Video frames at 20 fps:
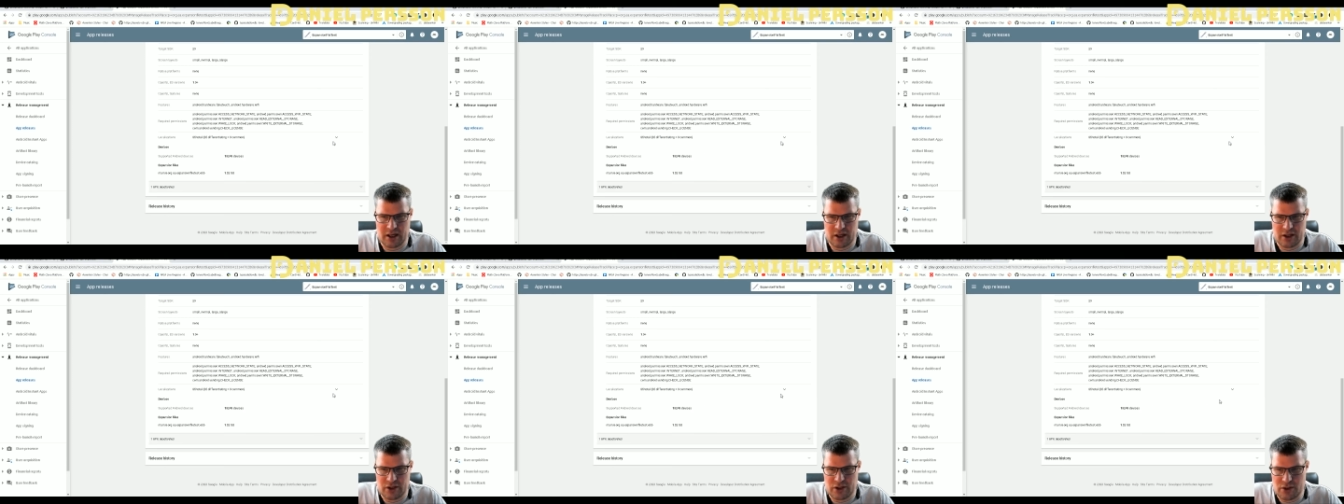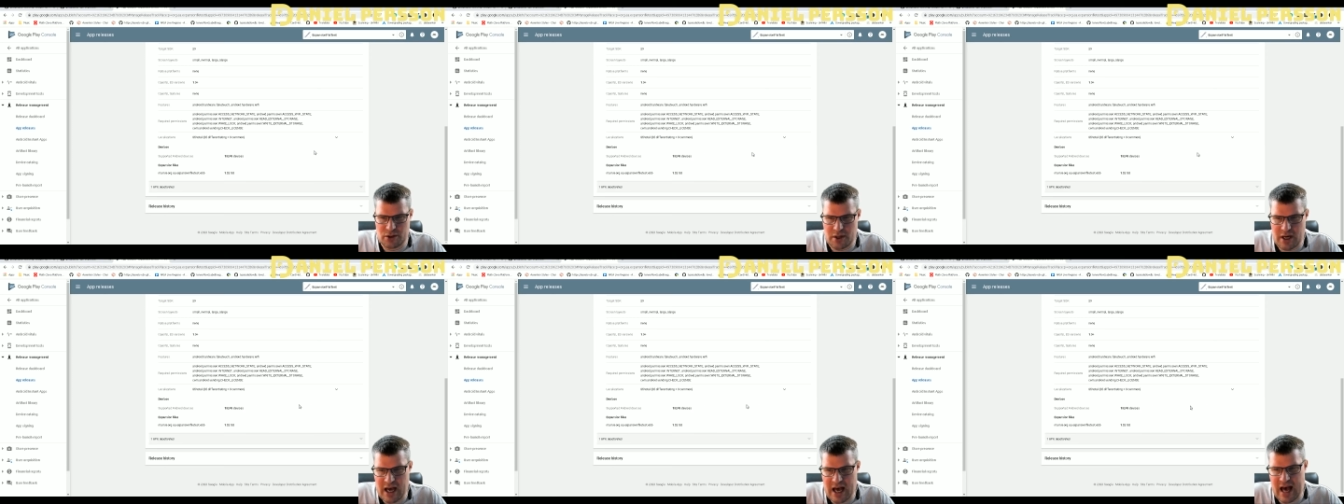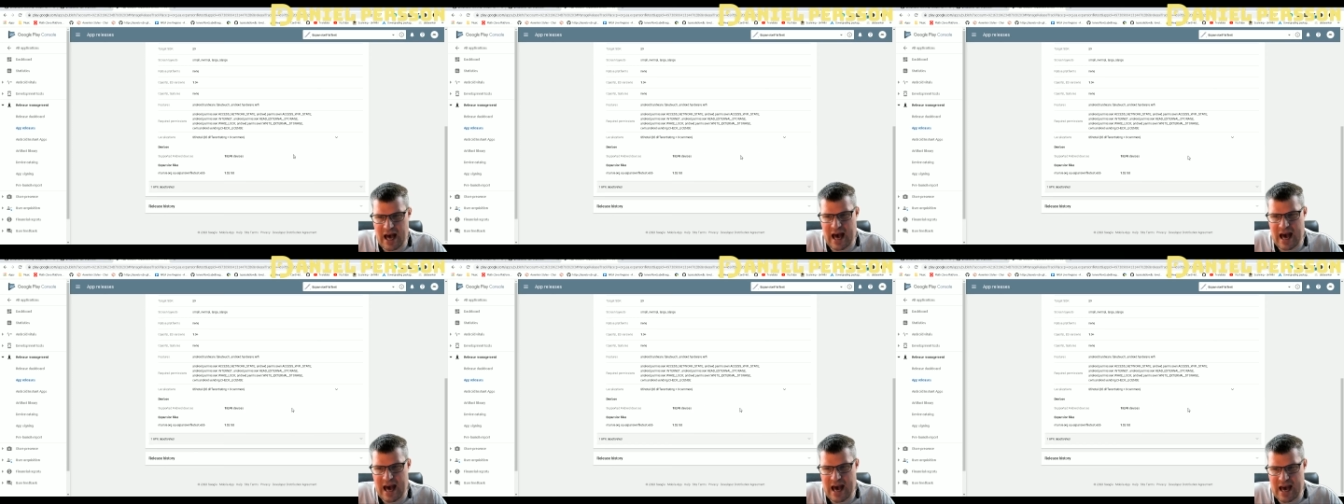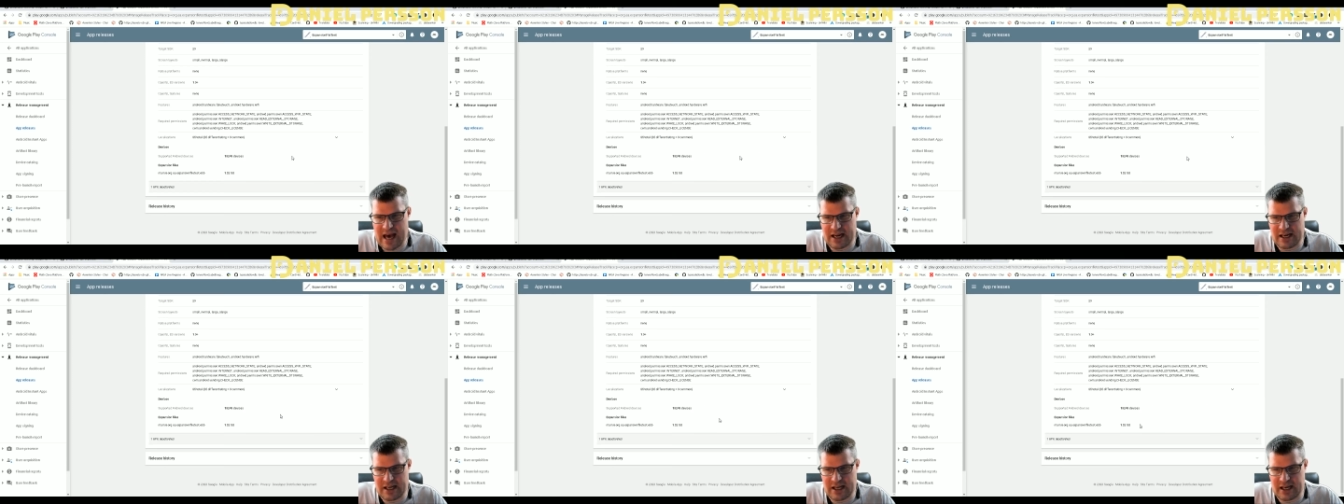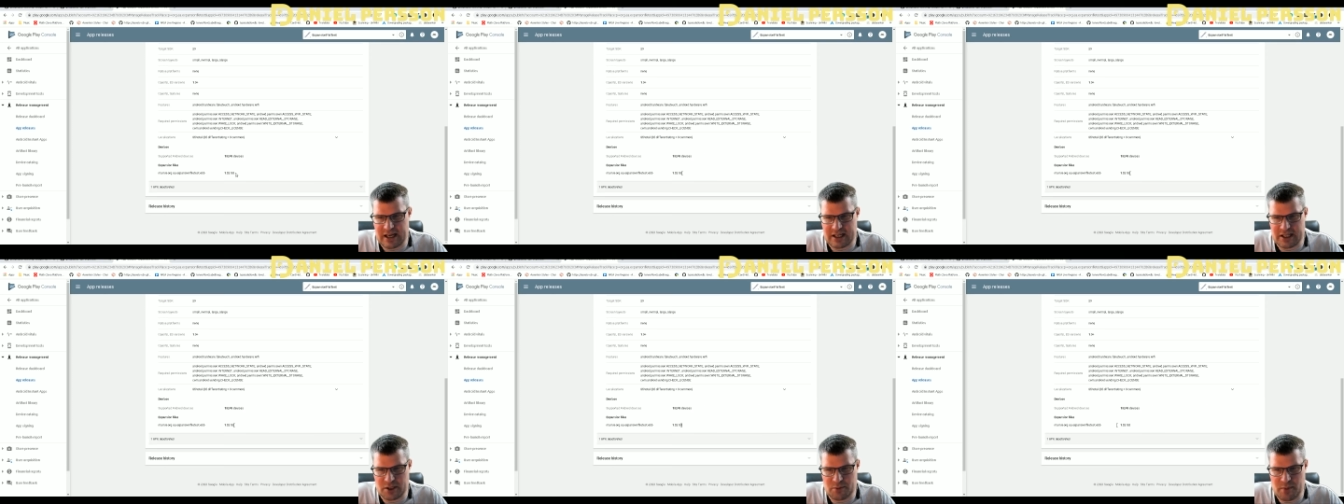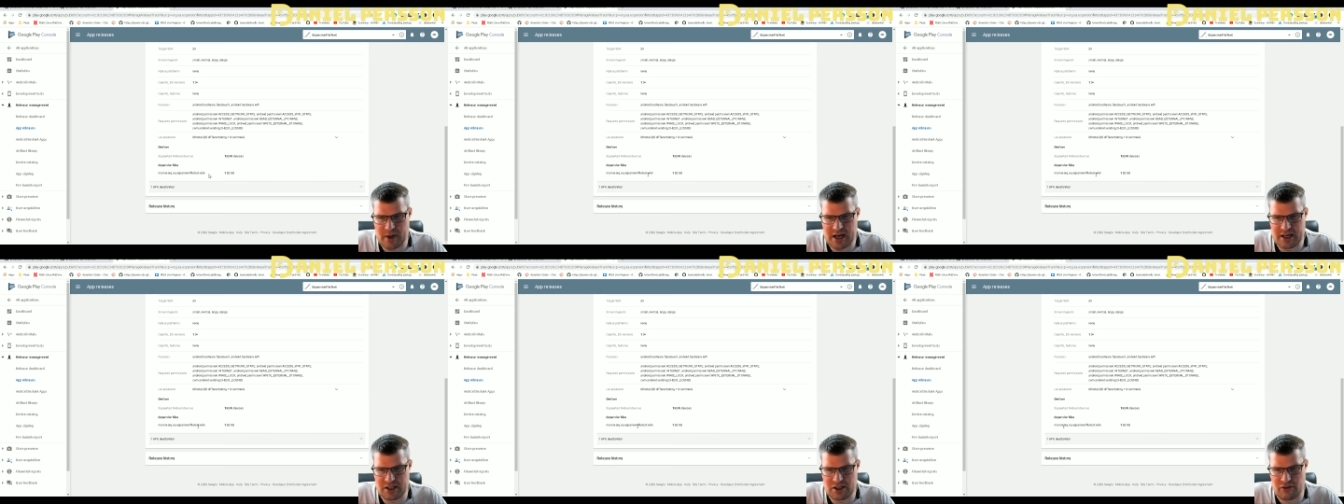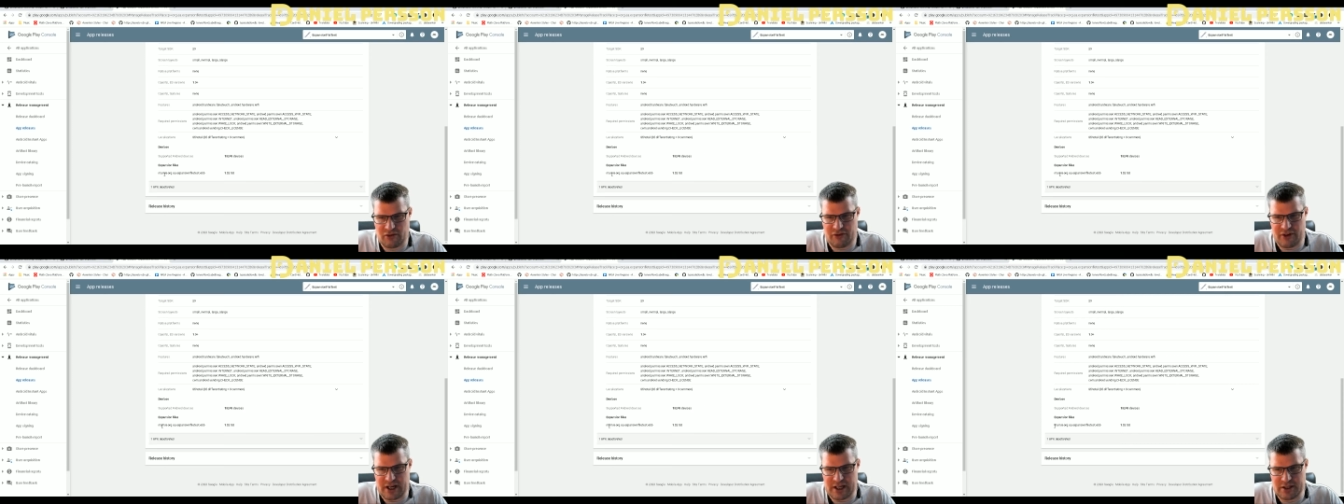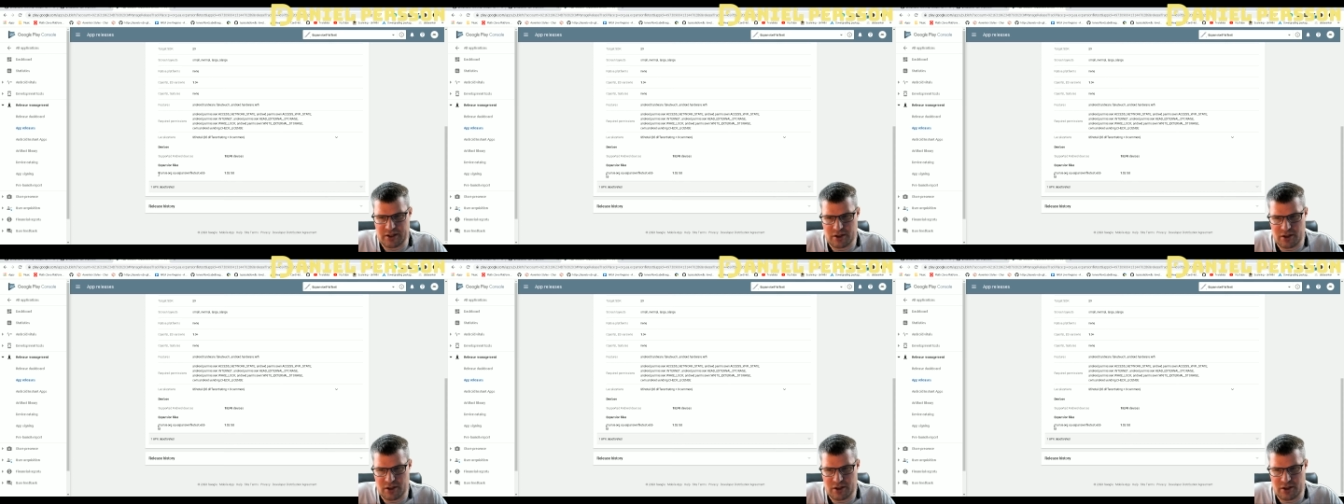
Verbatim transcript: to add expansion files.